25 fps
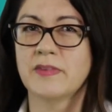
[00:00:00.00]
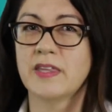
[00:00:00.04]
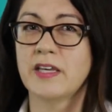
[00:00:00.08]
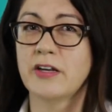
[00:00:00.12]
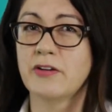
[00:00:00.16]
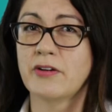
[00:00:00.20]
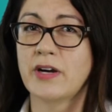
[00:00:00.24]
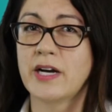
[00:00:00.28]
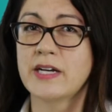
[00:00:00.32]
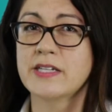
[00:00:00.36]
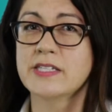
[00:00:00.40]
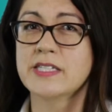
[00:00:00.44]

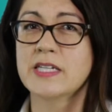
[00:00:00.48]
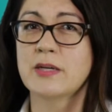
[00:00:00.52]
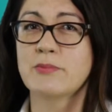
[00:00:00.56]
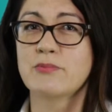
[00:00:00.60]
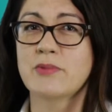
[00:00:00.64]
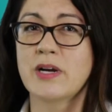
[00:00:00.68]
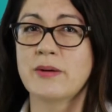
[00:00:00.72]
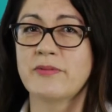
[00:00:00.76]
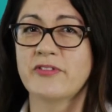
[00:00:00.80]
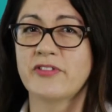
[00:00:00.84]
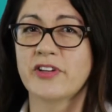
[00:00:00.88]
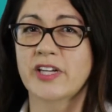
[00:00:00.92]
There are some
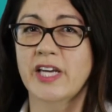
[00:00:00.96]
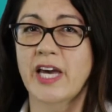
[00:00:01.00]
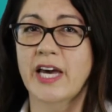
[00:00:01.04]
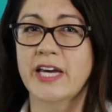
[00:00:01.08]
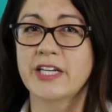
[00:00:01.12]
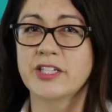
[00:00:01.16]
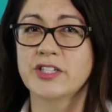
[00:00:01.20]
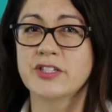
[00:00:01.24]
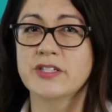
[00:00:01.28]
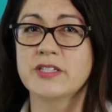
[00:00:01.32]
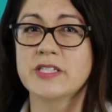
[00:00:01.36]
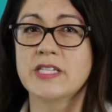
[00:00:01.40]

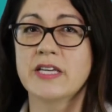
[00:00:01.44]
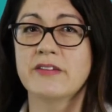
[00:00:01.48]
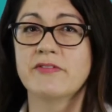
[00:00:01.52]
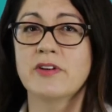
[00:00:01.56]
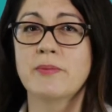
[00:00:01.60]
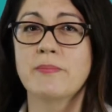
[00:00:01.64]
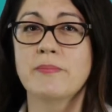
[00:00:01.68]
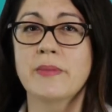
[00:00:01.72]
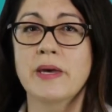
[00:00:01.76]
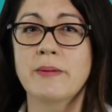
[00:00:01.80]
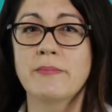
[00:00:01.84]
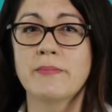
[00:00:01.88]
ramifications if a
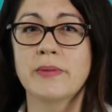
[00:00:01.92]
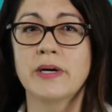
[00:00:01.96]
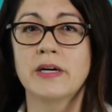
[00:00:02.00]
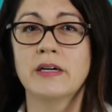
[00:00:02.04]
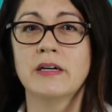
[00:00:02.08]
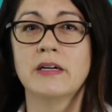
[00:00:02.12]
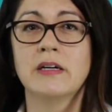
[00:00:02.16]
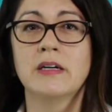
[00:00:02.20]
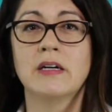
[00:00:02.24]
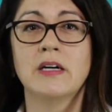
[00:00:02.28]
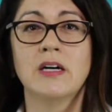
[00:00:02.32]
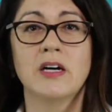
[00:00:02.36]

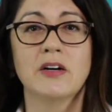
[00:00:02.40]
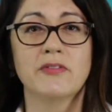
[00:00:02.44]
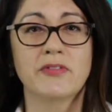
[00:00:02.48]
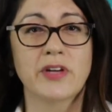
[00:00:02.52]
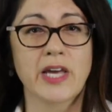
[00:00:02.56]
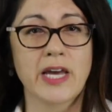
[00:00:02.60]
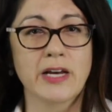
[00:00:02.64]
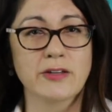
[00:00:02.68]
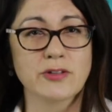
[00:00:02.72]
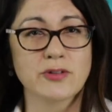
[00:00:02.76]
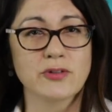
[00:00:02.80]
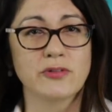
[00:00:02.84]
member of
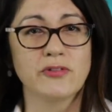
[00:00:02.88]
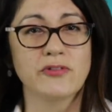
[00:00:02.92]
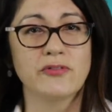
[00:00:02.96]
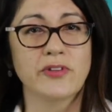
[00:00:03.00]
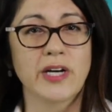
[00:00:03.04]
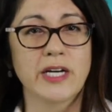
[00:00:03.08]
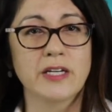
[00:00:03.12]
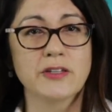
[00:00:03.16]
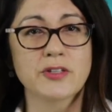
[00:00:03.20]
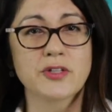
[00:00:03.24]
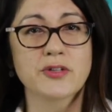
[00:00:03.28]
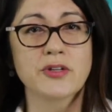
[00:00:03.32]
council
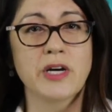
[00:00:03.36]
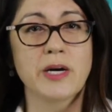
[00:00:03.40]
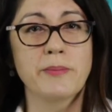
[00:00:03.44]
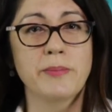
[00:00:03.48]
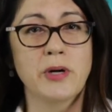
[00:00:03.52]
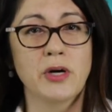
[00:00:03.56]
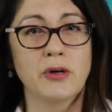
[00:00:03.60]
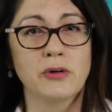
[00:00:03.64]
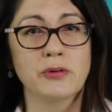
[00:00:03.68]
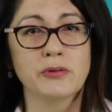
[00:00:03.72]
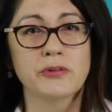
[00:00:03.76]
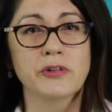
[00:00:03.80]
fails to
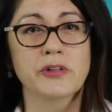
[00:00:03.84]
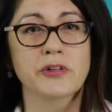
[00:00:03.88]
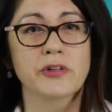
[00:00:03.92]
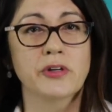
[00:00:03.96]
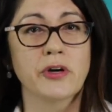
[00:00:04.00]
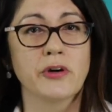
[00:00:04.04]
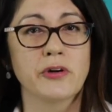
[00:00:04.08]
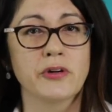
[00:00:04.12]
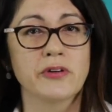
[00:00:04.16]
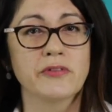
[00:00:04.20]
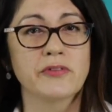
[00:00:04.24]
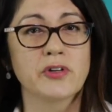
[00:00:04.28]
uphold the
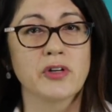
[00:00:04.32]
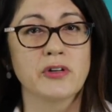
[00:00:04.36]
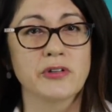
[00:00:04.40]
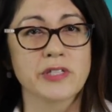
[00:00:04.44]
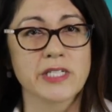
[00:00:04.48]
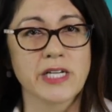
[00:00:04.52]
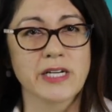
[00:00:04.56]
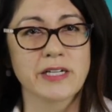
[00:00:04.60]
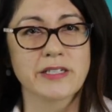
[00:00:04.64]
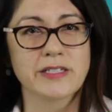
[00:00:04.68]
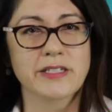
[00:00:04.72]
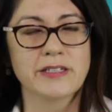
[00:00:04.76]
Code of
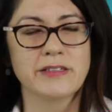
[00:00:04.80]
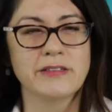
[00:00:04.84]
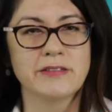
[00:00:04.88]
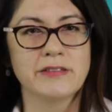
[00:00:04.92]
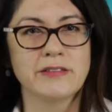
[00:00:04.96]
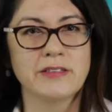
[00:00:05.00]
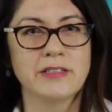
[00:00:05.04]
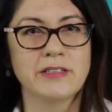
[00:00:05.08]
Conduct.